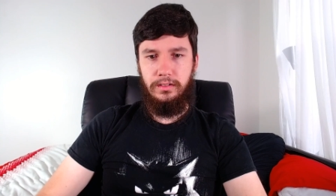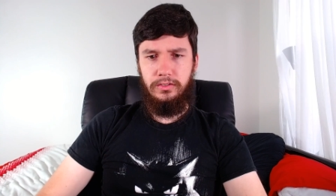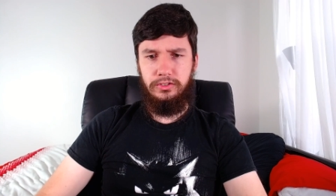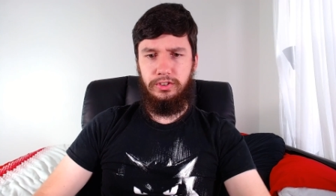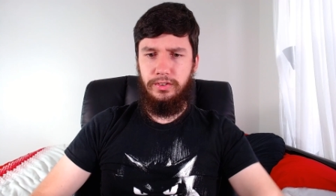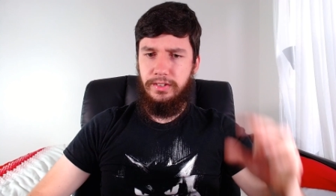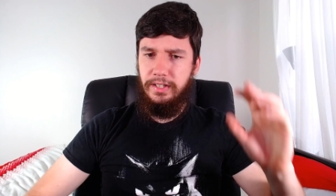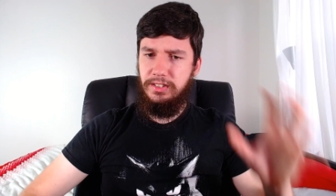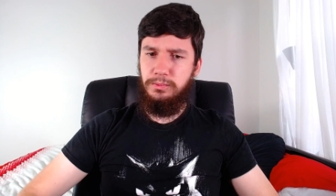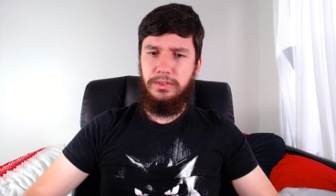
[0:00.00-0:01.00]
So the
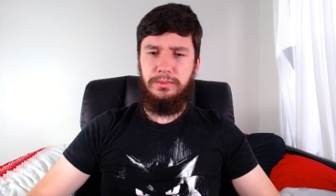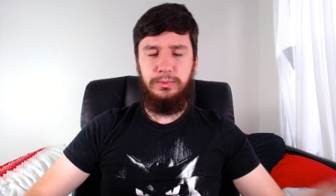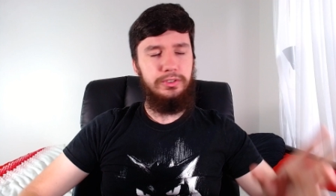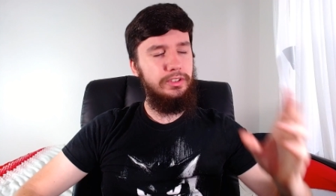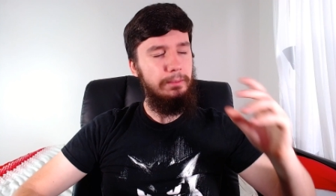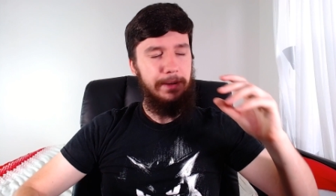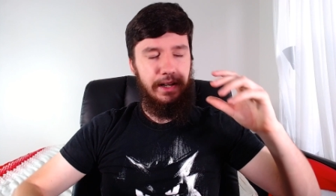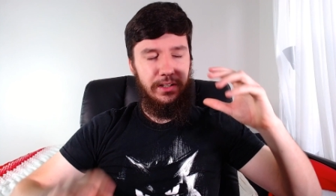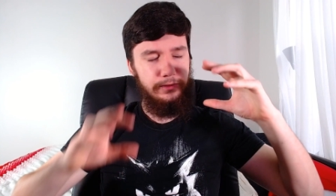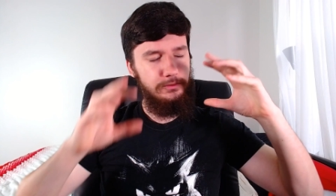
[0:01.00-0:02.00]
next one was
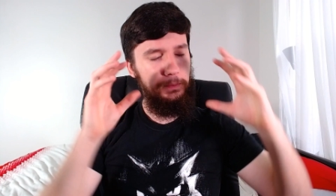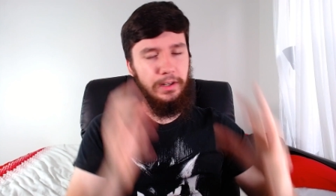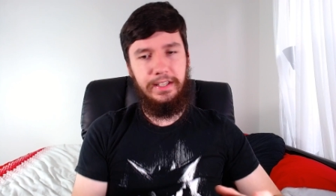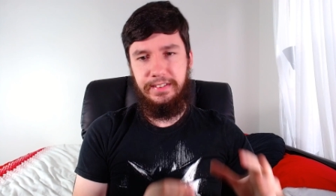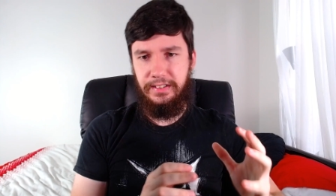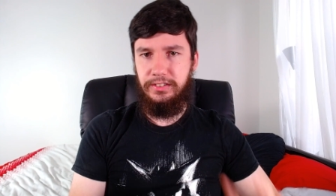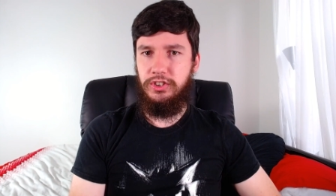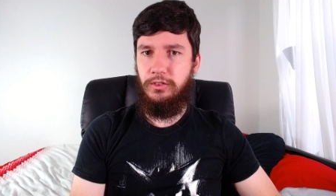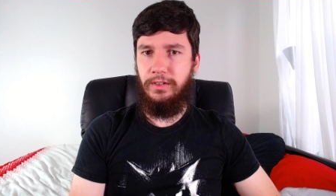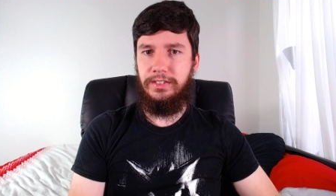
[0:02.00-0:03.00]
about replacing
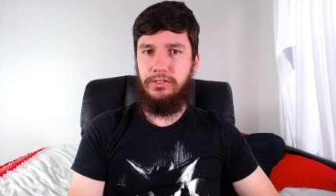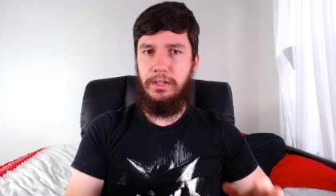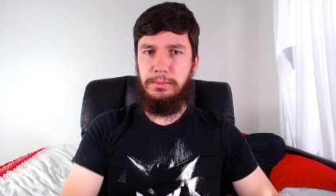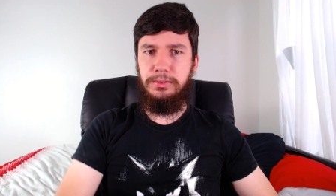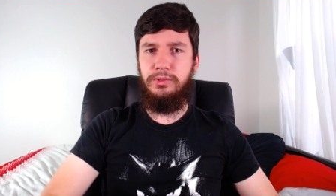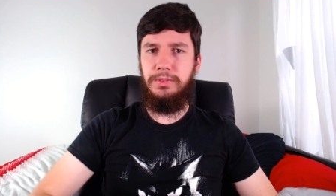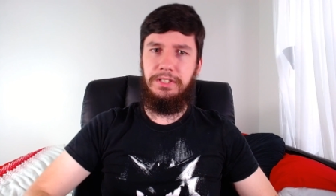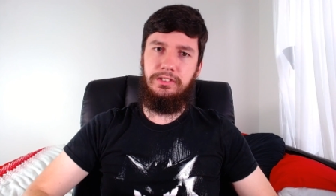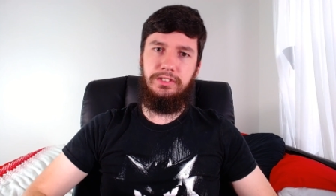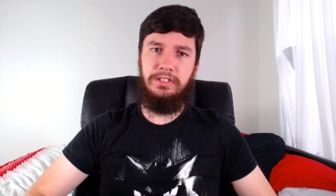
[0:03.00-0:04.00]
software. So I was already
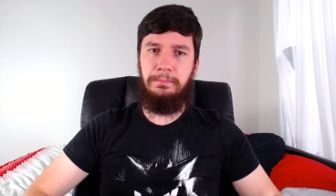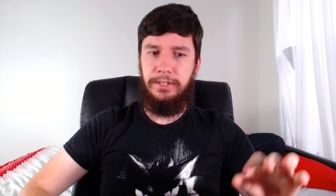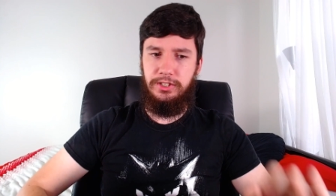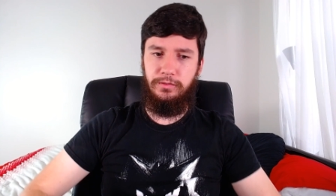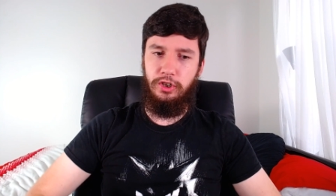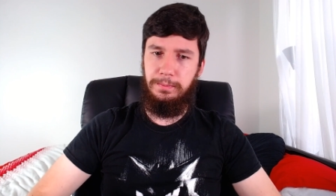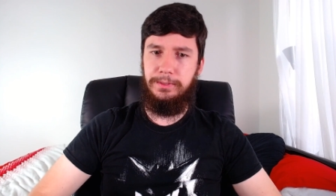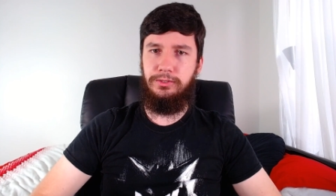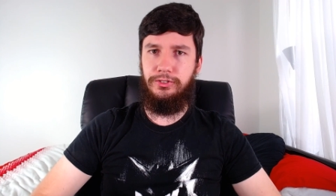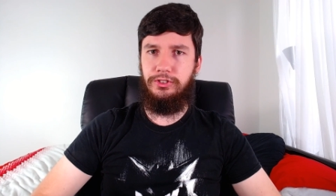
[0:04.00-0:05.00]
using a bunch of
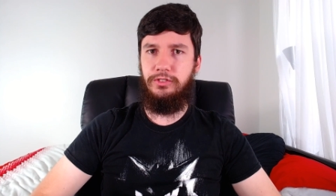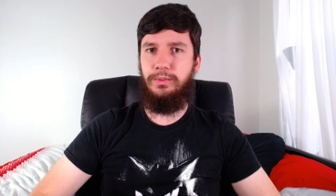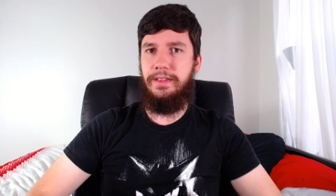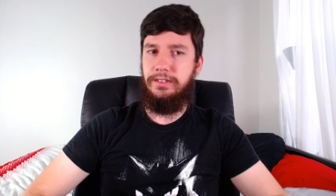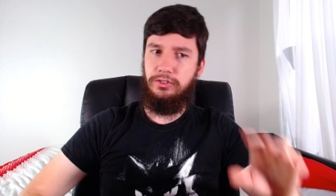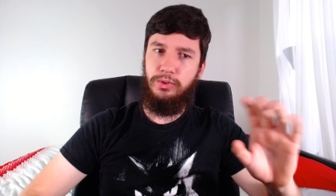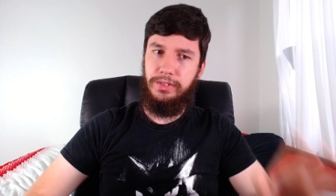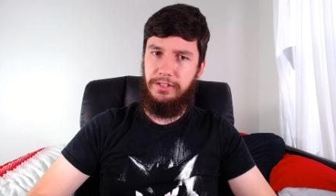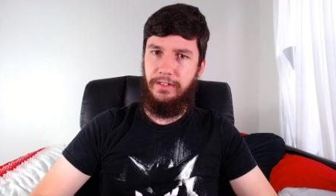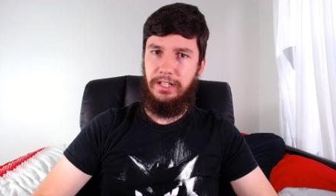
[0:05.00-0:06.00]
open source software that's
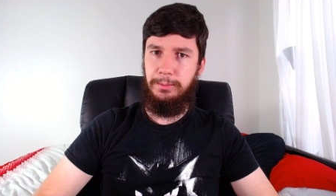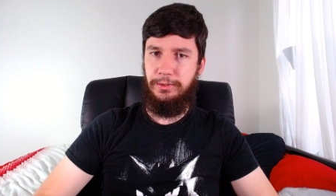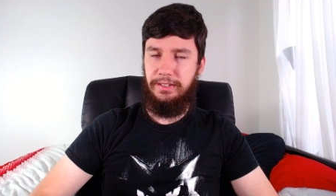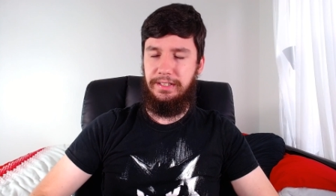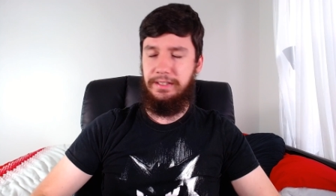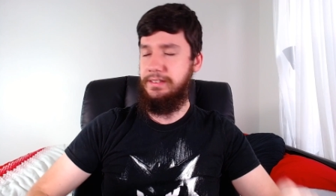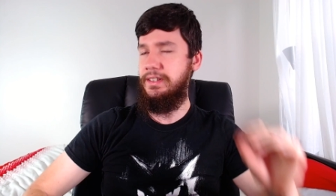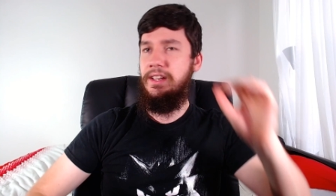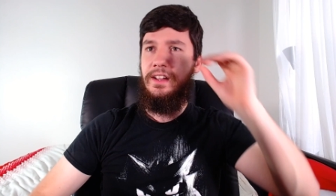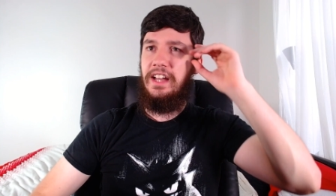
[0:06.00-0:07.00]
already available on
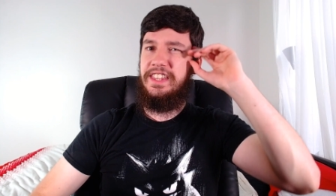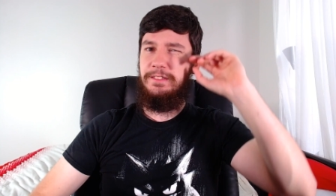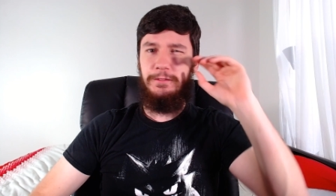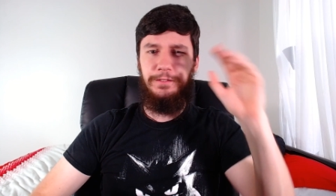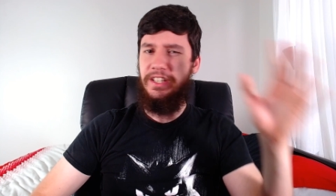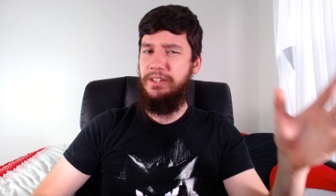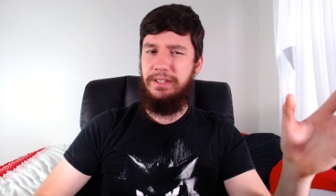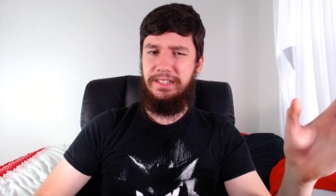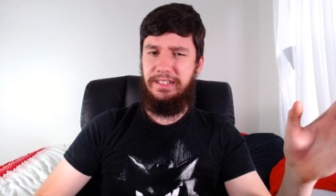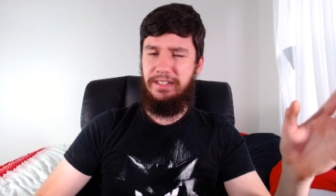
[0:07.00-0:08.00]
Linux. I think for video
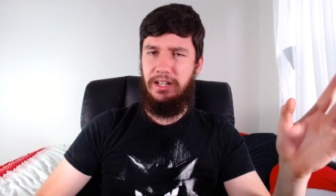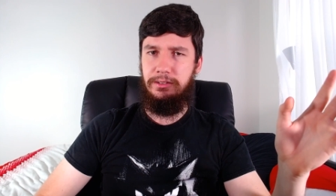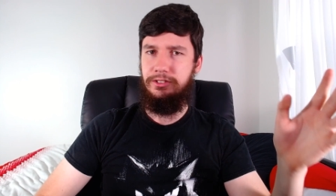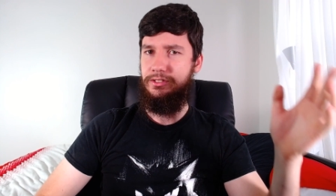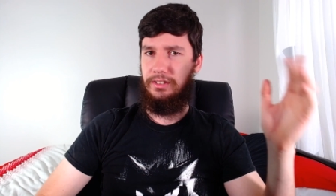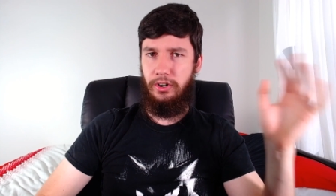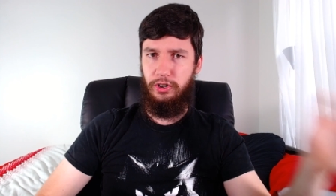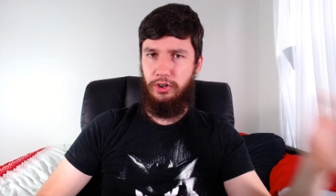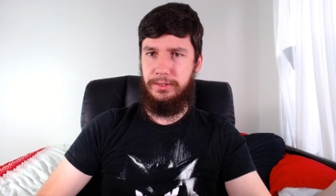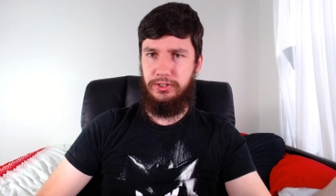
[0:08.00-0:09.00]
editing, I was using
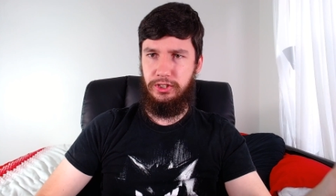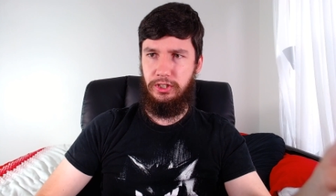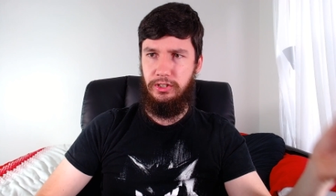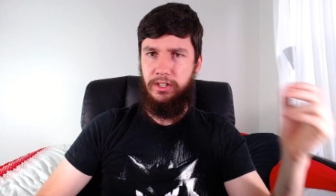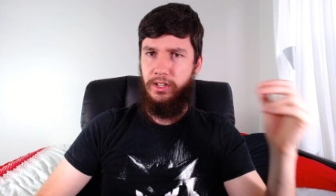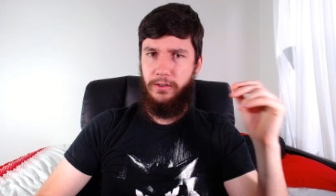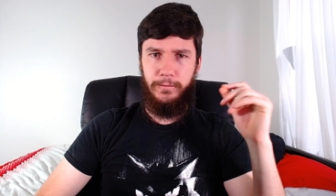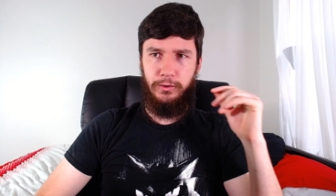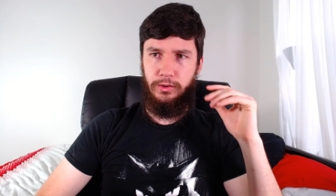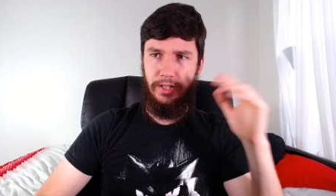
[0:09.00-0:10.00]
OpenShot.
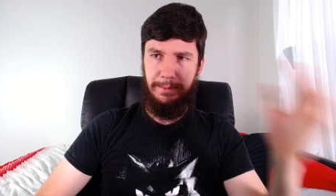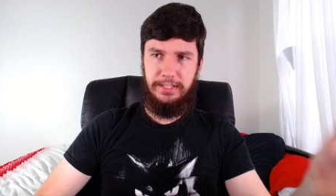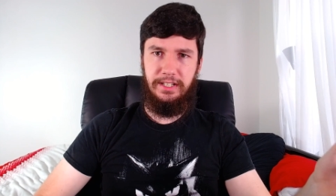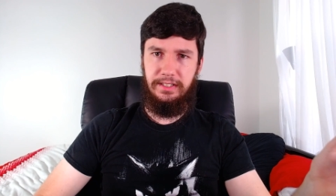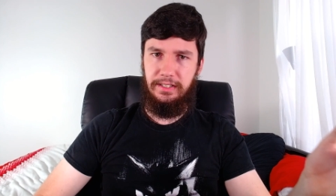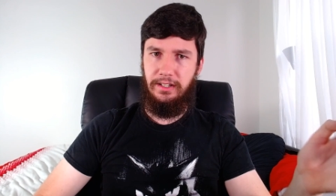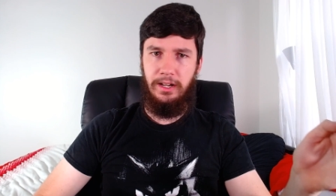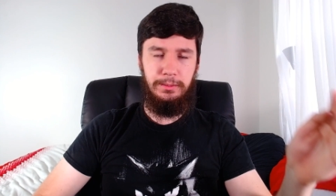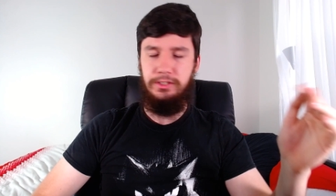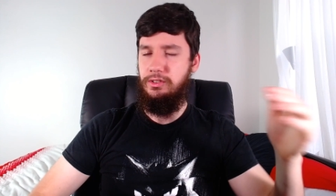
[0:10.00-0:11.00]
For image editing,
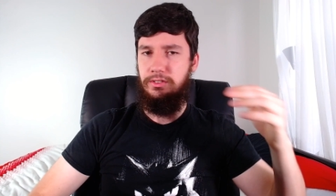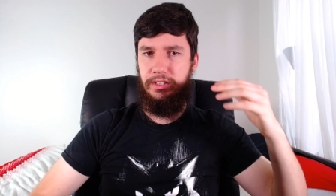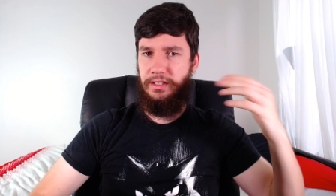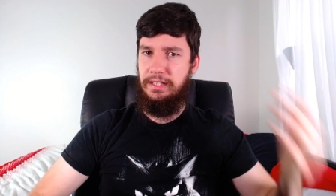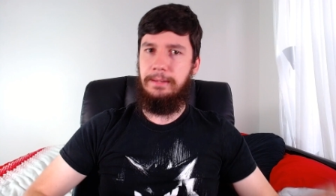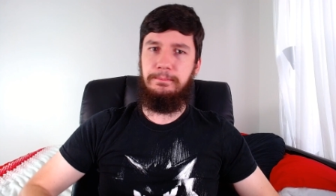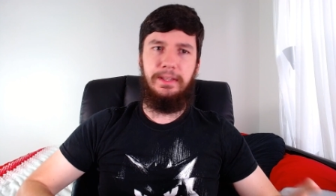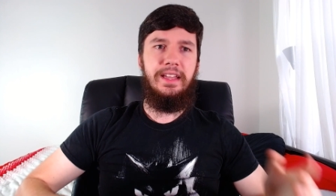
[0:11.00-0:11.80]
I was using GIMP.